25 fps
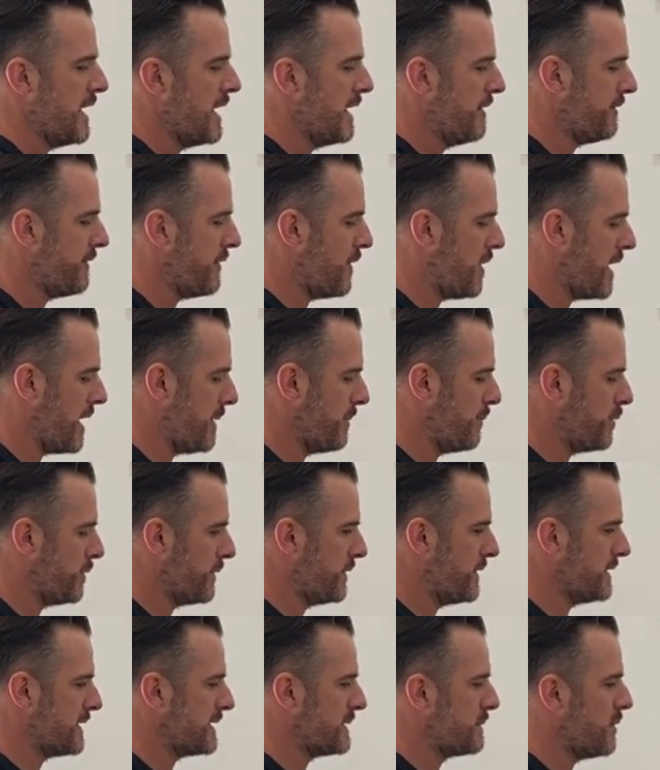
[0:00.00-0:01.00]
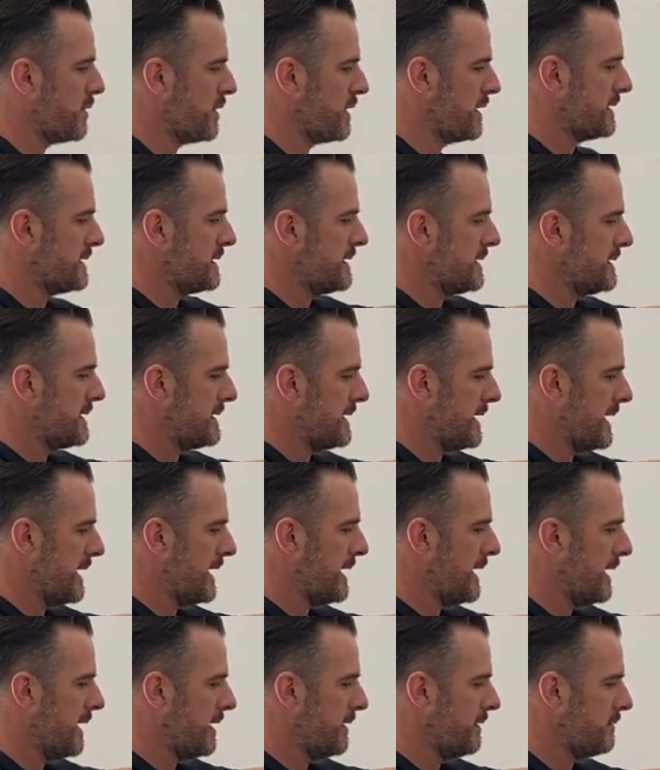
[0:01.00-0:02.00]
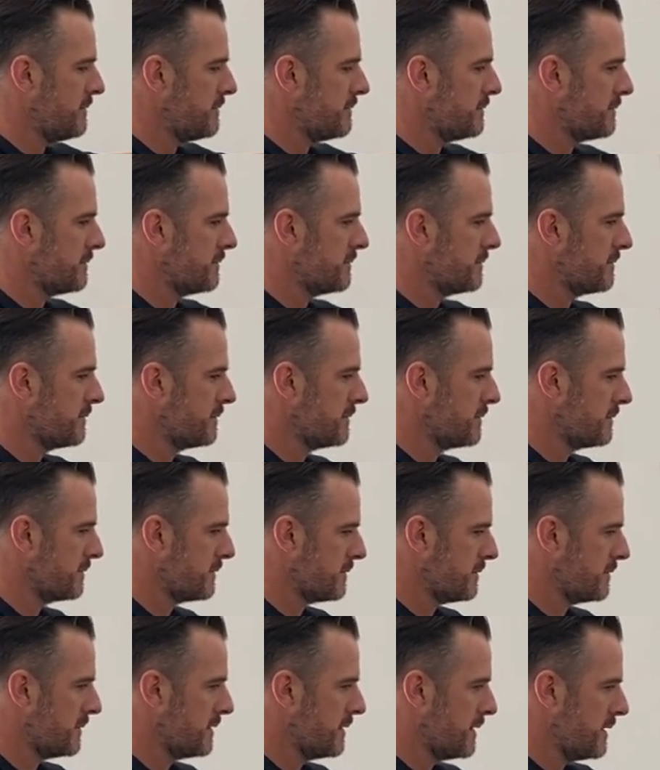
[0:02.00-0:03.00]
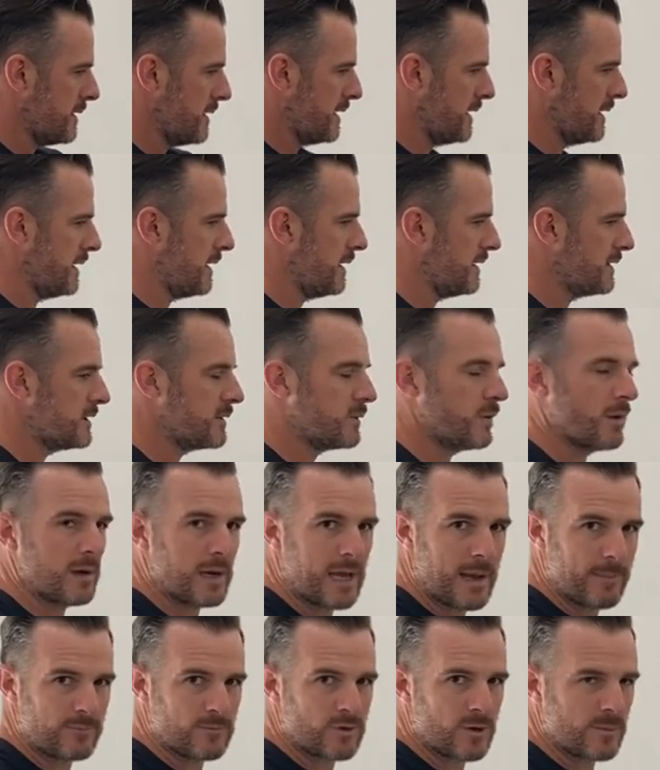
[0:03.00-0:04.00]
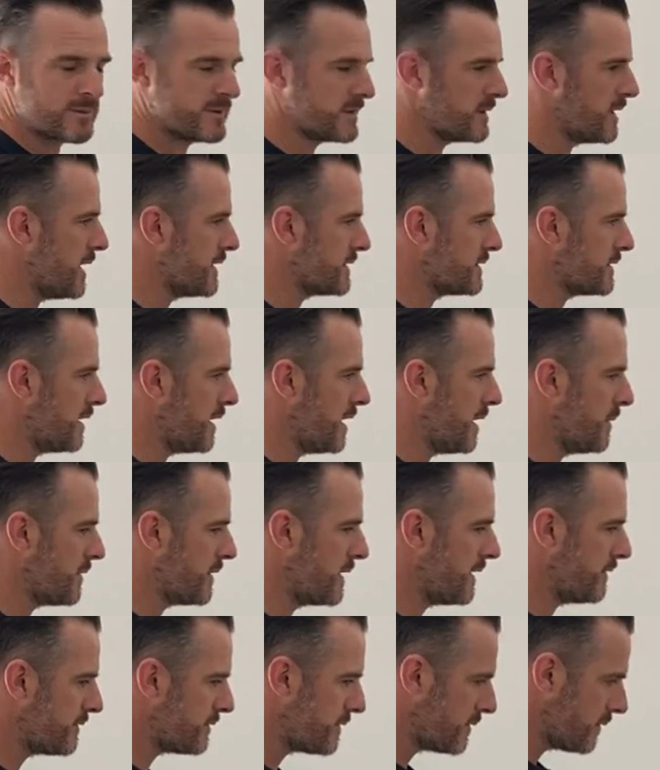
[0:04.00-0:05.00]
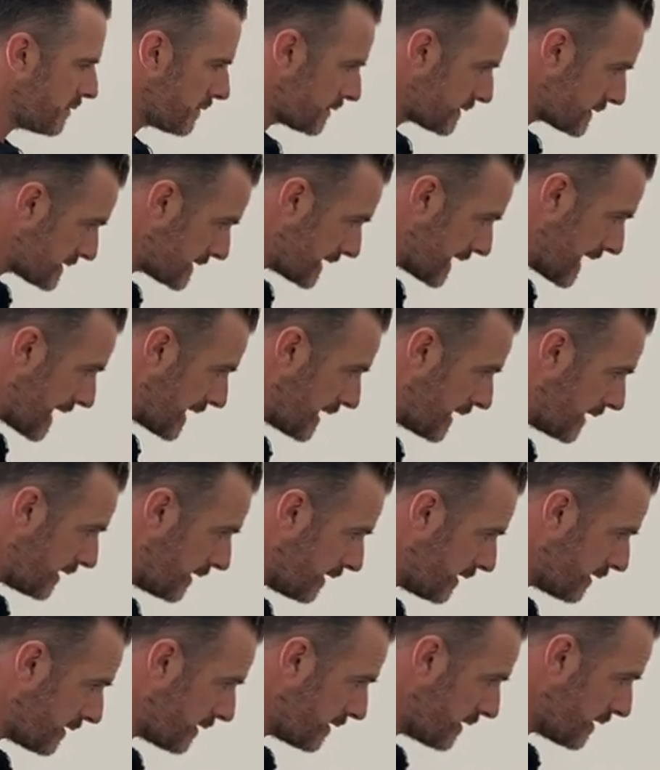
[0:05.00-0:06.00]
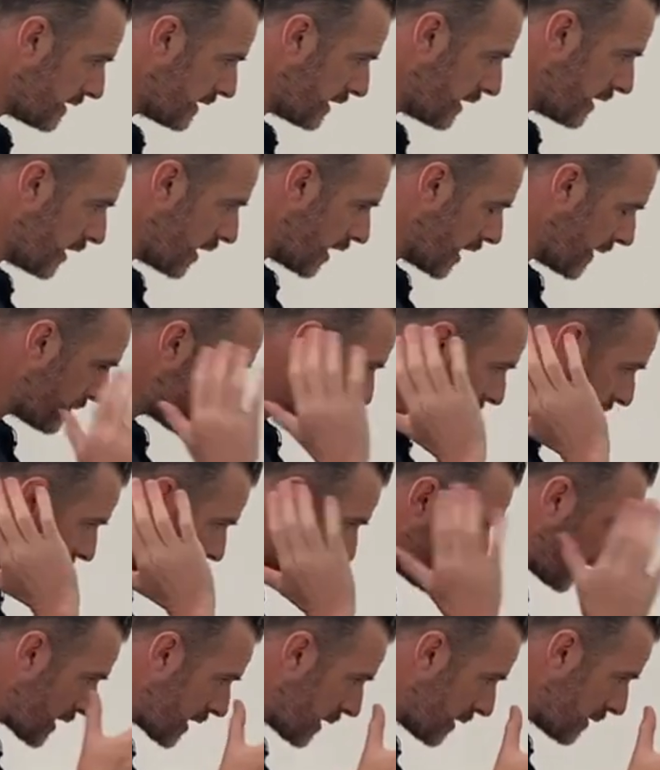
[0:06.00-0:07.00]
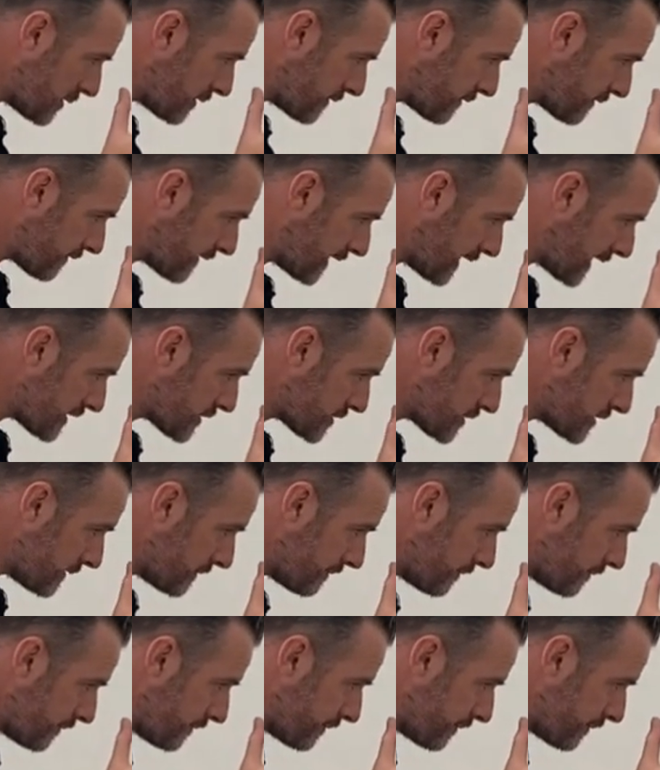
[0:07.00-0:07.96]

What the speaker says: if I put this monitor down to a laptop size, I'm gonna have to look down at it. I'm gonna go into flexion,